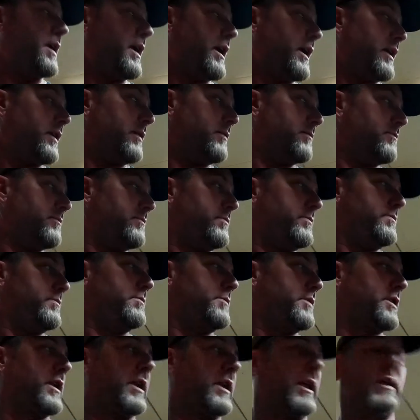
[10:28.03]
and
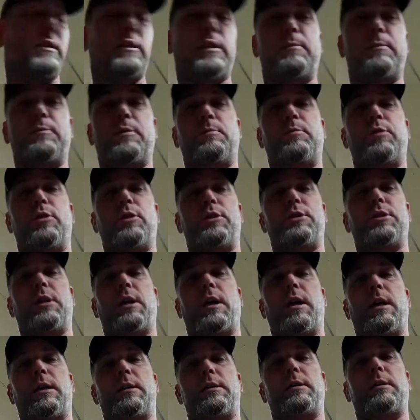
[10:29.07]
connect up the push
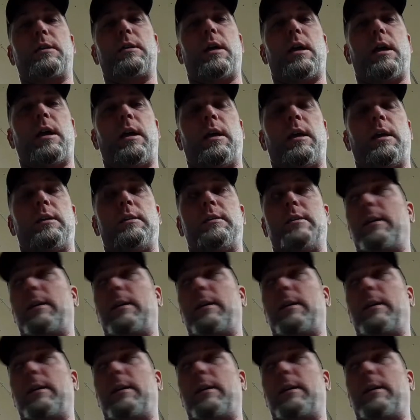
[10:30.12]
locks and